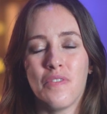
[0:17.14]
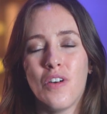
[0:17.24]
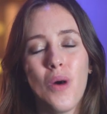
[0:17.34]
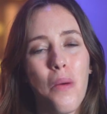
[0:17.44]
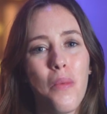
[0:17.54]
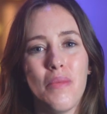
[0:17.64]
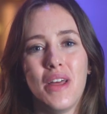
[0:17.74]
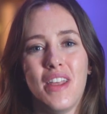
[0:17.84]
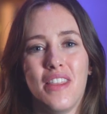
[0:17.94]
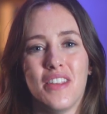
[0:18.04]
For one
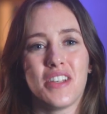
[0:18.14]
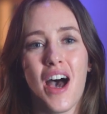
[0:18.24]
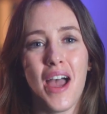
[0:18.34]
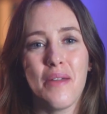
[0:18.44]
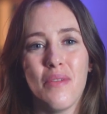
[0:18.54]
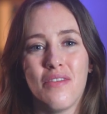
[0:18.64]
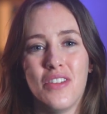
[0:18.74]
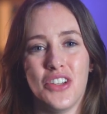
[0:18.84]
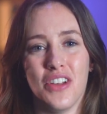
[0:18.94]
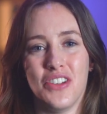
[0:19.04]
woman in the time of
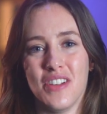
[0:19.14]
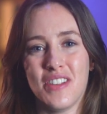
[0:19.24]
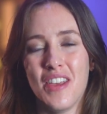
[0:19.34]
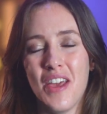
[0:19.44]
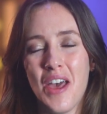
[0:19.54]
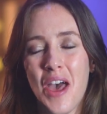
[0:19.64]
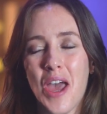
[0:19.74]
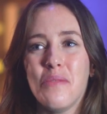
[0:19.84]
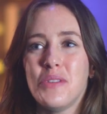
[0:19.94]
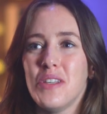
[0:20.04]
the judges,
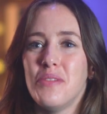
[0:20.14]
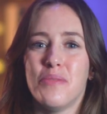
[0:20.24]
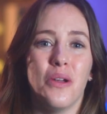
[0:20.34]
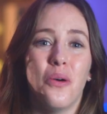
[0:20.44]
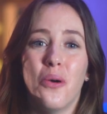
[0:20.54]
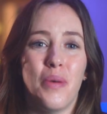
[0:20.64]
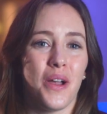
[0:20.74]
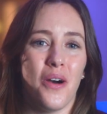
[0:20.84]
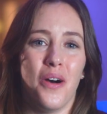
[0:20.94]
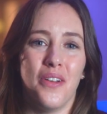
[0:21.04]
hope seemed to be all
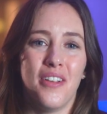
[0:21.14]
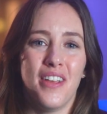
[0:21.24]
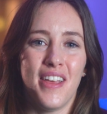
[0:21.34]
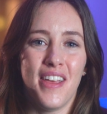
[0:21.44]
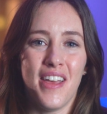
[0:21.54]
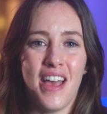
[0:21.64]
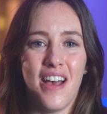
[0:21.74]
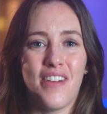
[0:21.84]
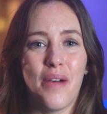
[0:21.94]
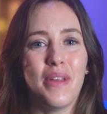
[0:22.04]
but
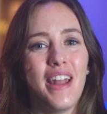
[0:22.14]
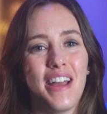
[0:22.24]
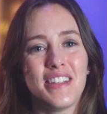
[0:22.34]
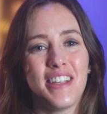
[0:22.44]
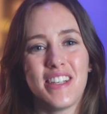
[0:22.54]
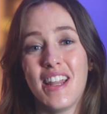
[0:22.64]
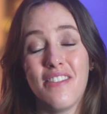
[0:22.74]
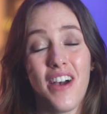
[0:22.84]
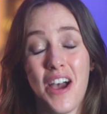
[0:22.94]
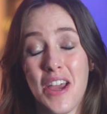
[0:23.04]
gone. Famine led her to
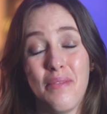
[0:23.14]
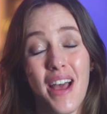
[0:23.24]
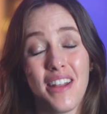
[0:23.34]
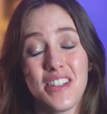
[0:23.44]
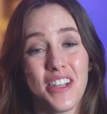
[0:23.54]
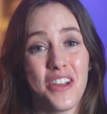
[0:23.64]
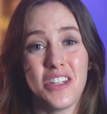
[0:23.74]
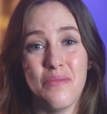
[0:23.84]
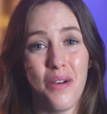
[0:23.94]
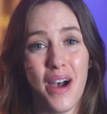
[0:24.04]
leave her homeland to go
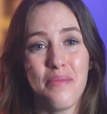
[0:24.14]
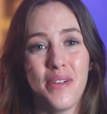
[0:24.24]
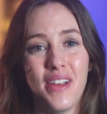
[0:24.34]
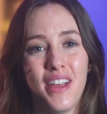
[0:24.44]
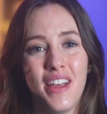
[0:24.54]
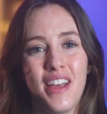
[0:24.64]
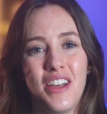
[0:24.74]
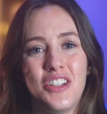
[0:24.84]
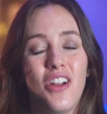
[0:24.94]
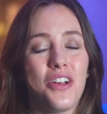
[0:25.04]
to
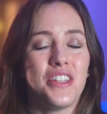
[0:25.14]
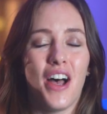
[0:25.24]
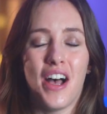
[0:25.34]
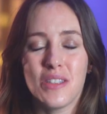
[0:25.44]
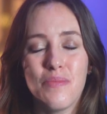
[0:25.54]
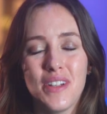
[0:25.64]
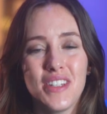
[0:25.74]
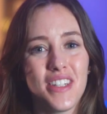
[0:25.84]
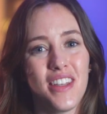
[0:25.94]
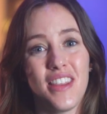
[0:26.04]
Moab. She lost her
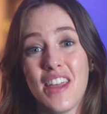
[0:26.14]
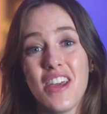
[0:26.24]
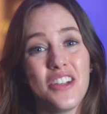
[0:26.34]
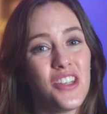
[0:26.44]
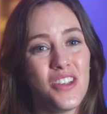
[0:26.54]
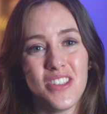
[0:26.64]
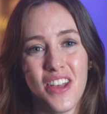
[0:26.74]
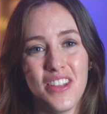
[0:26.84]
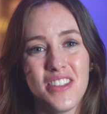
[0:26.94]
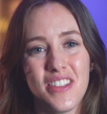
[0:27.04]
husband, then her two
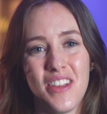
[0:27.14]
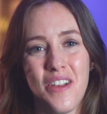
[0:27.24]
sons.